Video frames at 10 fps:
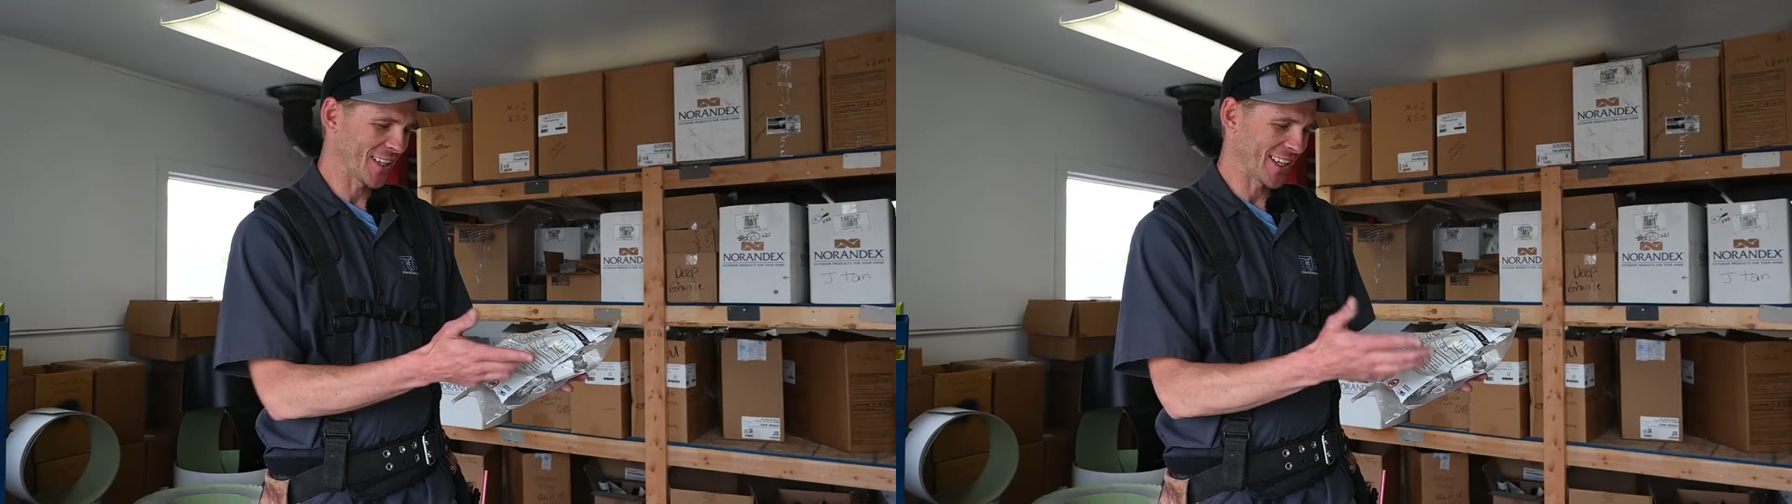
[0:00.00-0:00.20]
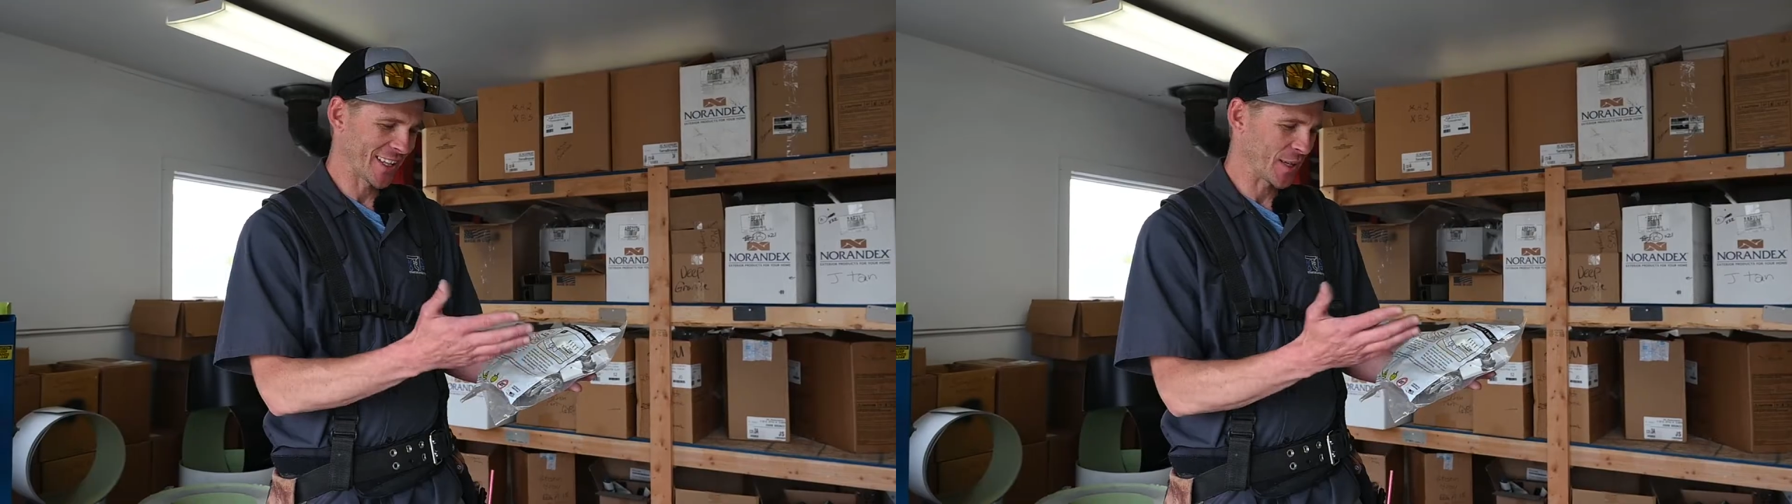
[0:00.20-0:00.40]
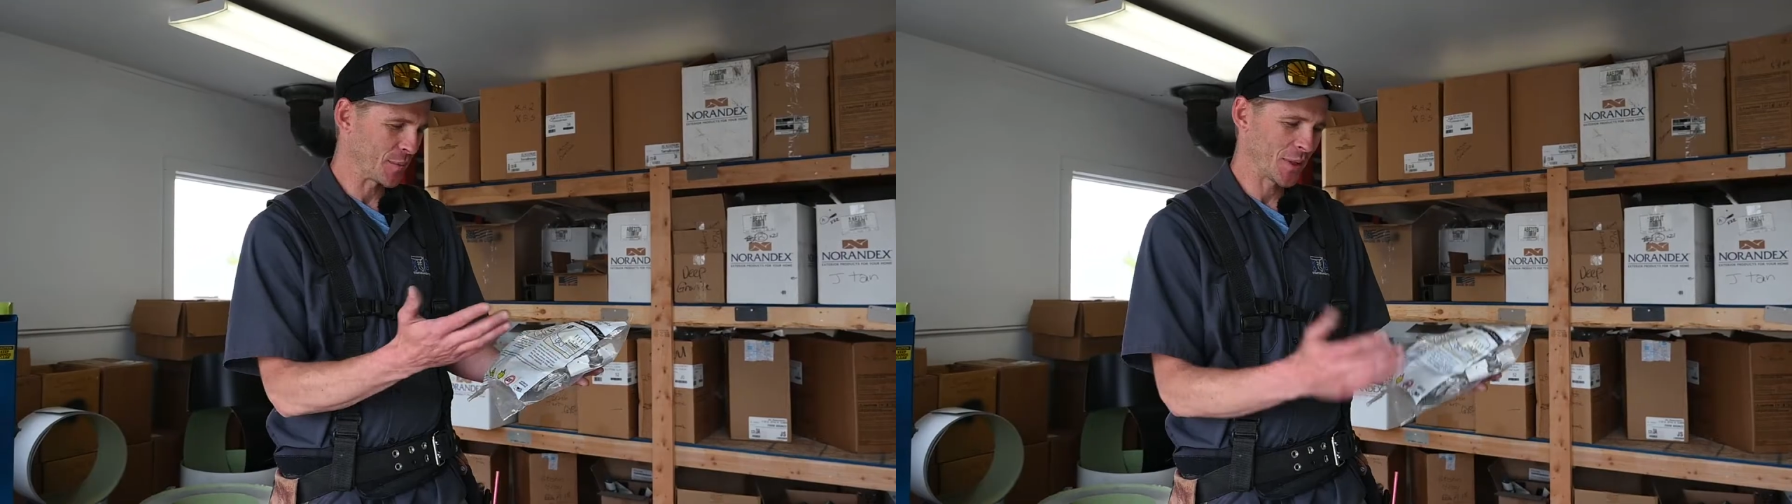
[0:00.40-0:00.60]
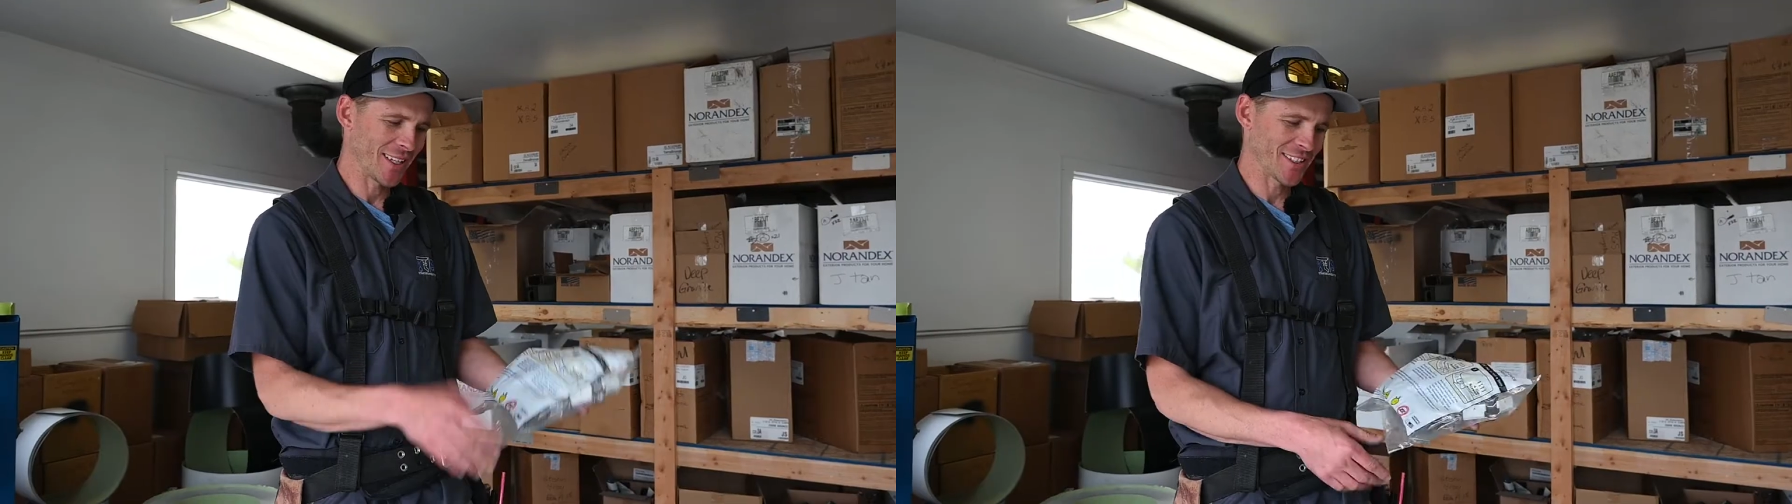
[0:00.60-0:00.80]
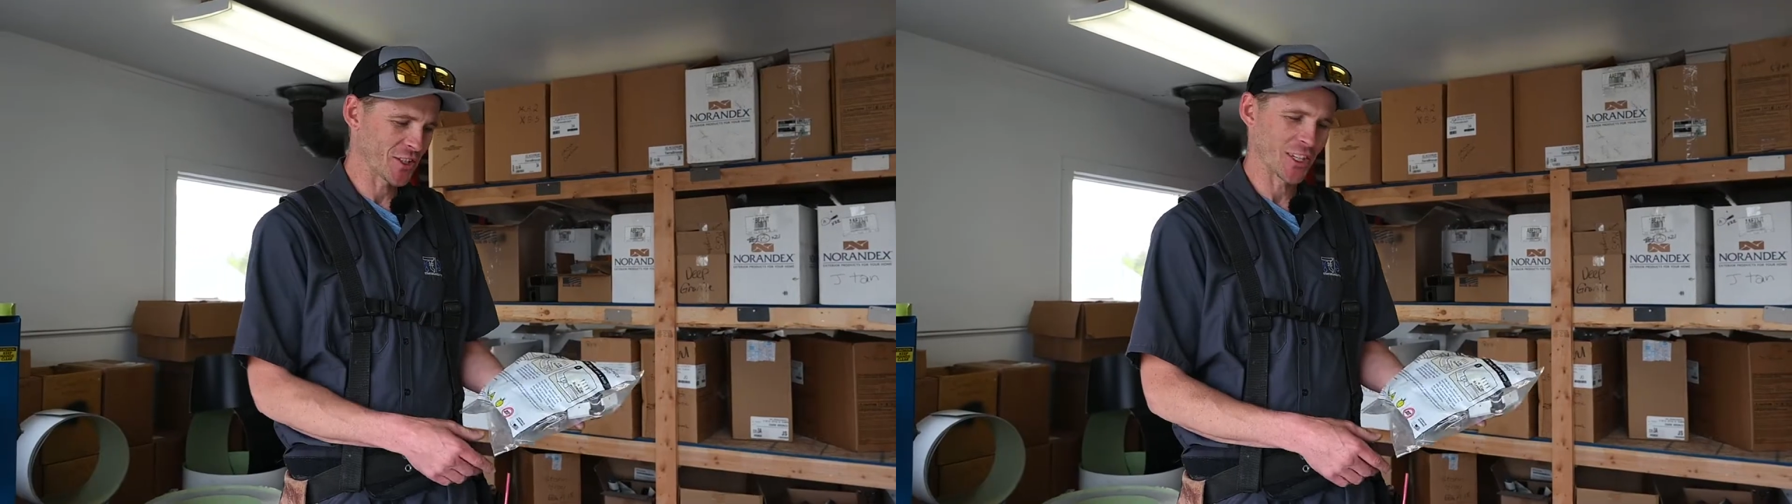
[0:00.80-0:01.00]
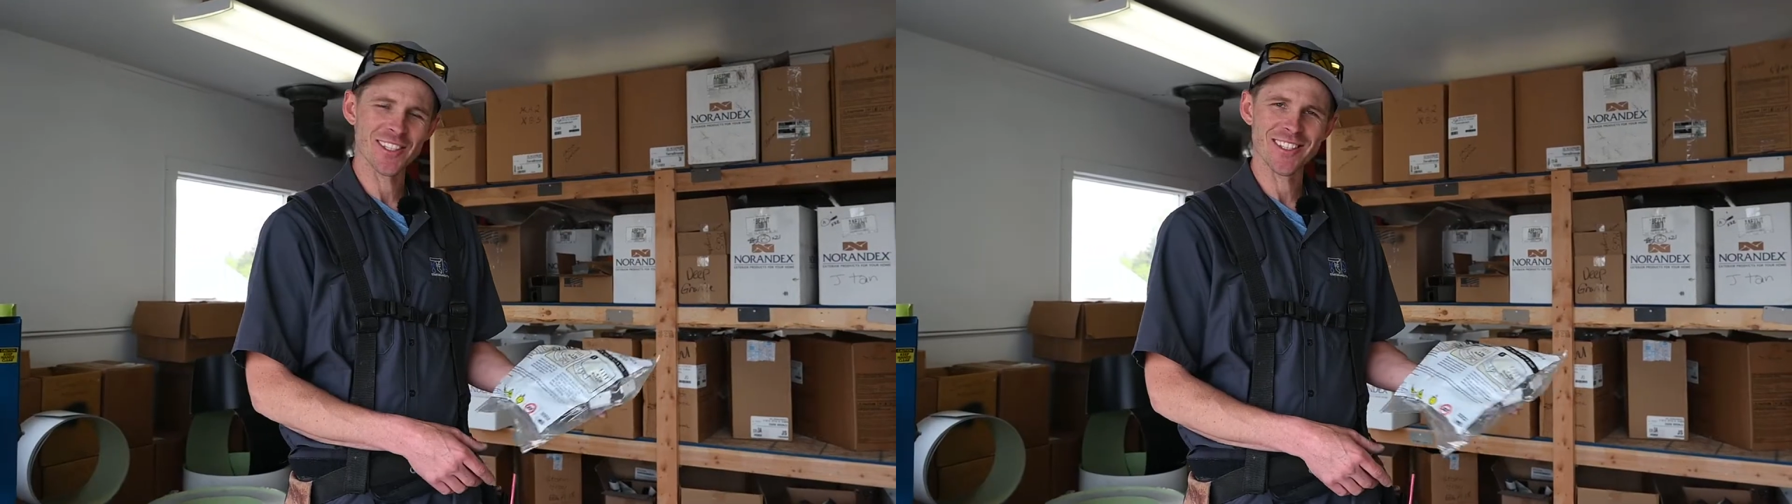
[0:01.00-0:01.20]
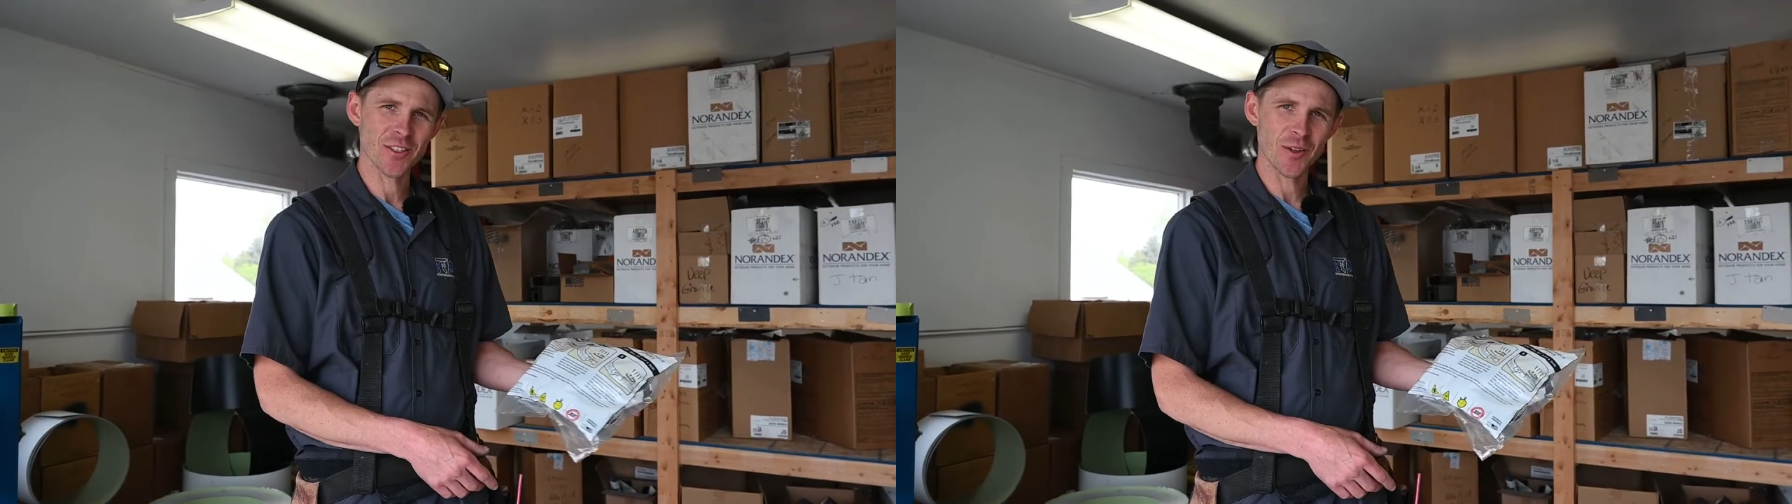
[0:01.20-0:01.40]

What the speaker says: like the complete instructions